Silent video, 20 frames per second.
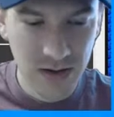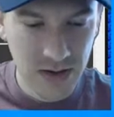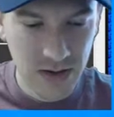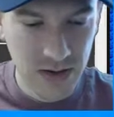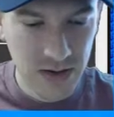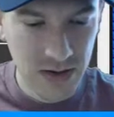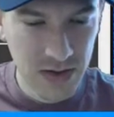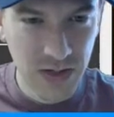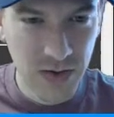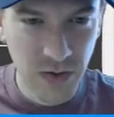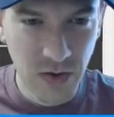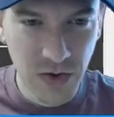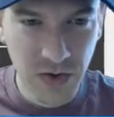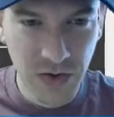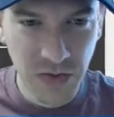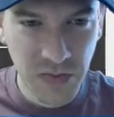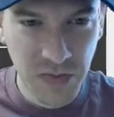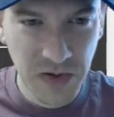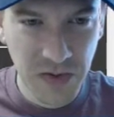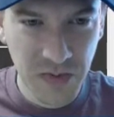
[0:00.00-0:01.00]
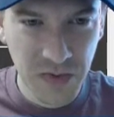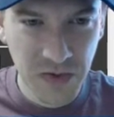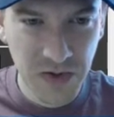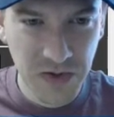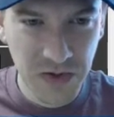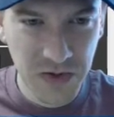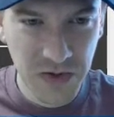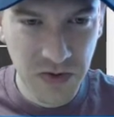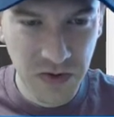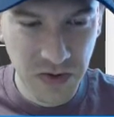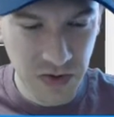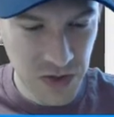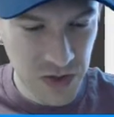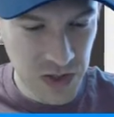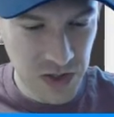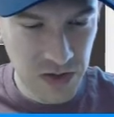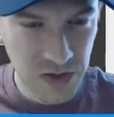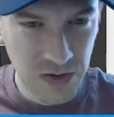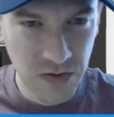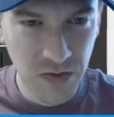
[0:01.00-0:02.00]
To all the people who
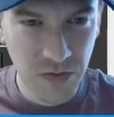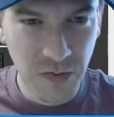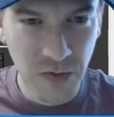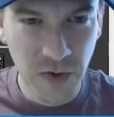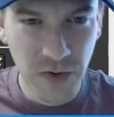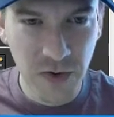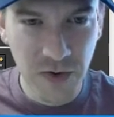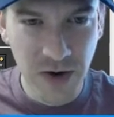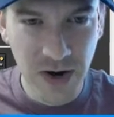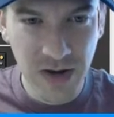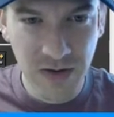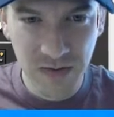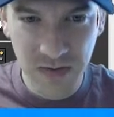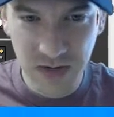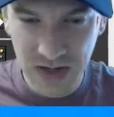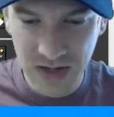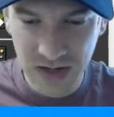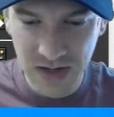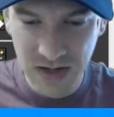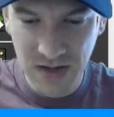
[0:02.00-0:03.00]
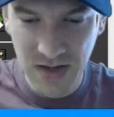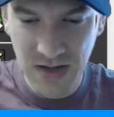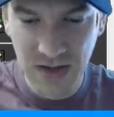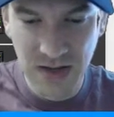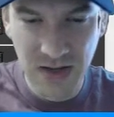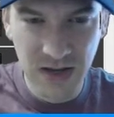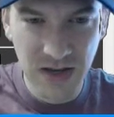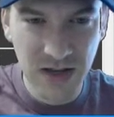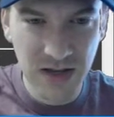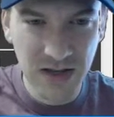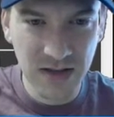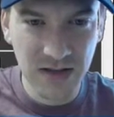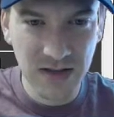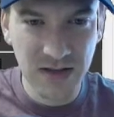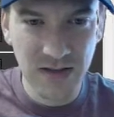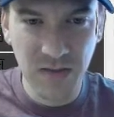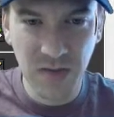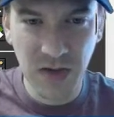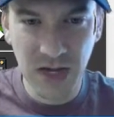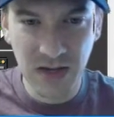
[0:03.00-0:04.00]
used to program and
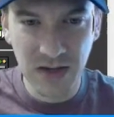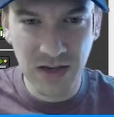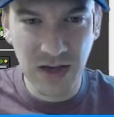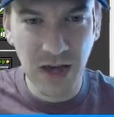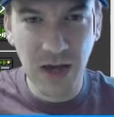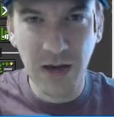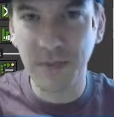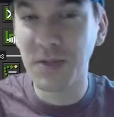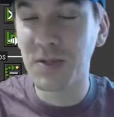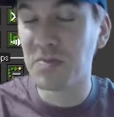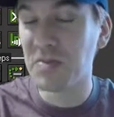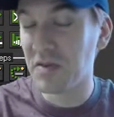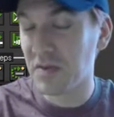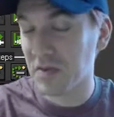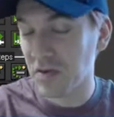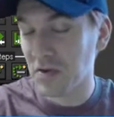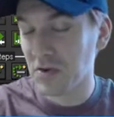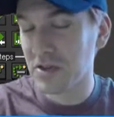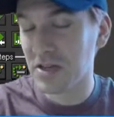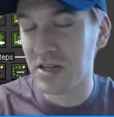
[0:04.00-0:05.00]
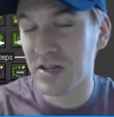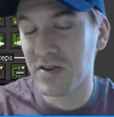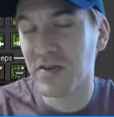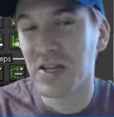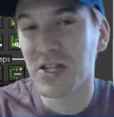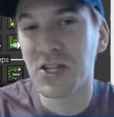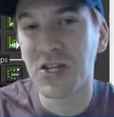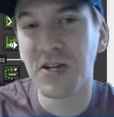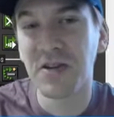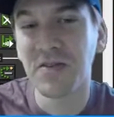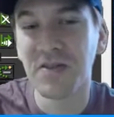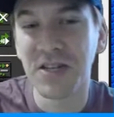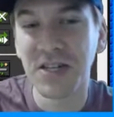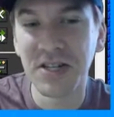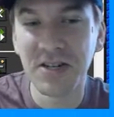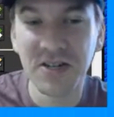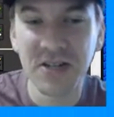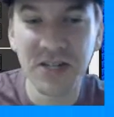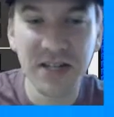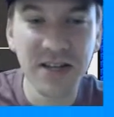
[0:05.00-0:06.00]
make games before the invention of the
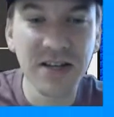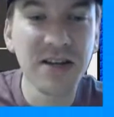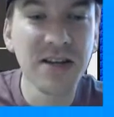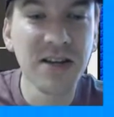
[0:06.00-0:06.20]
internet,